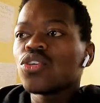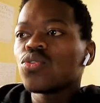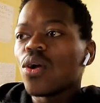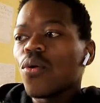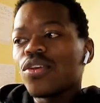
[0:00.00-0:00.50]

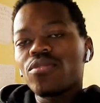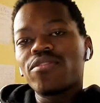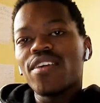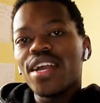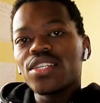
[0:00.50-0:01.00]
you are going to
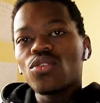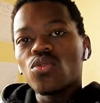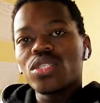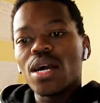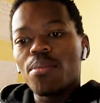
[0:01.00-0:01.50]
find
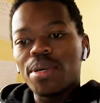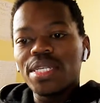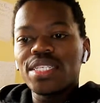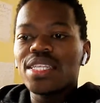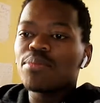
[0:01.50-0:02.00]
those
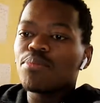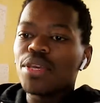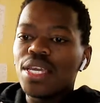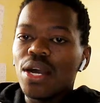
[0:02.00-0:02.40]
companies that pay